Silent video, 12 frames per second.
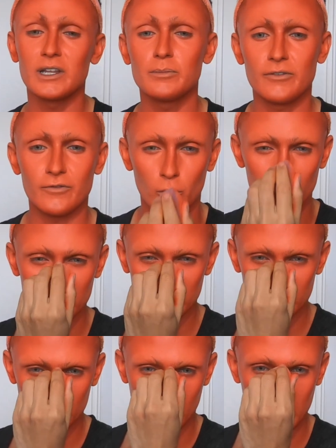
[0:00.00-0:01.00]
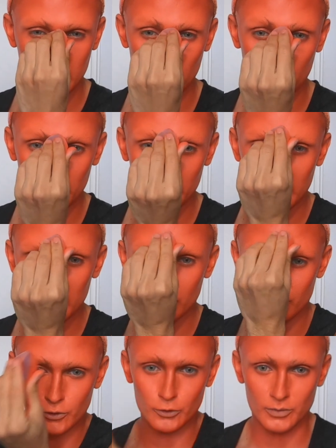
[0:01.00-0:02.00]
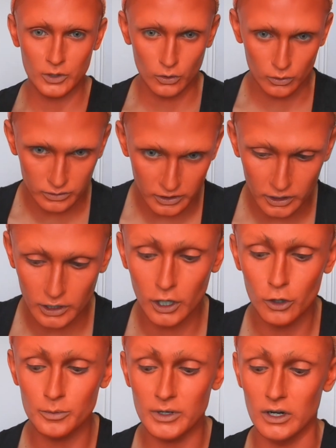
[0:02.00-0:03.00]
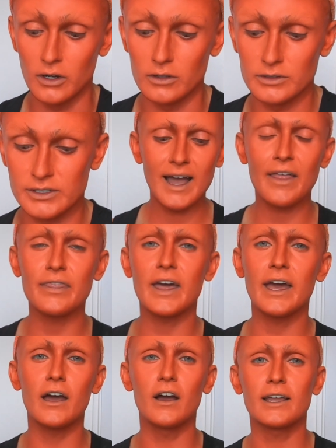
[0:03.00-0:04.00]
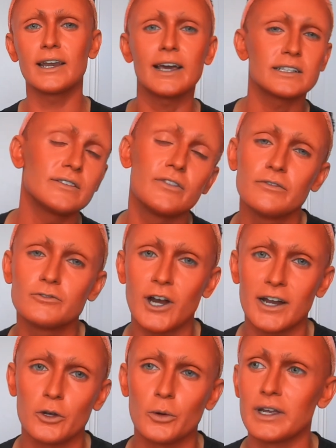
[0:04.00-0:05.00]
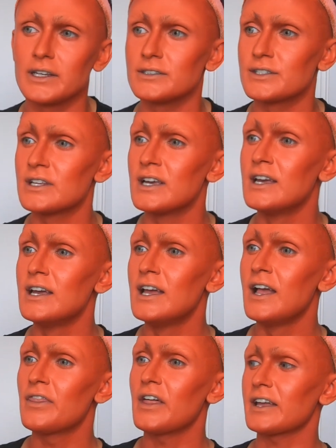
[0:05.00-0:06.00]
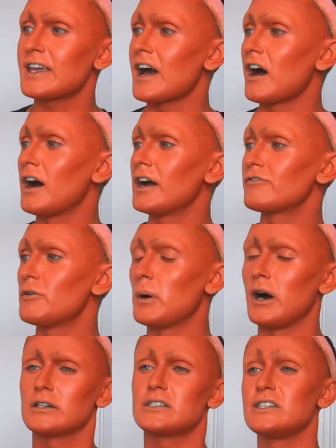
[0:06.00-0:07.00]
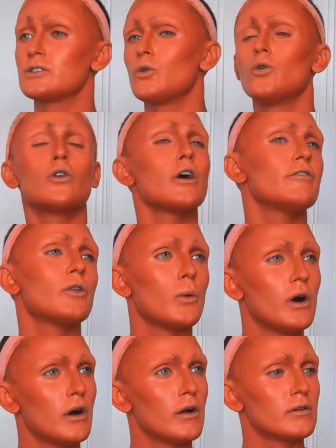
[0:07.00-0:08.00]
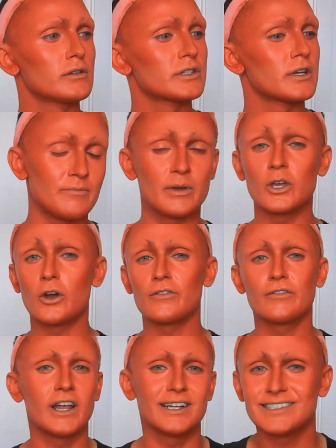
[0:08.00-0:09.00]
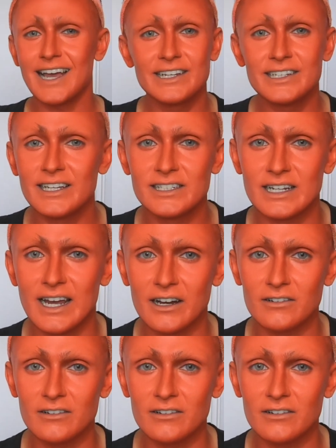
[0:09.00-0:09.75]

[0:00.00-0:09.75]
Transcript: performed in drag with a group called the Globe Girls, and they're a collective of drag queens that get hired for parties all over the world. I've been going for like 10 years now.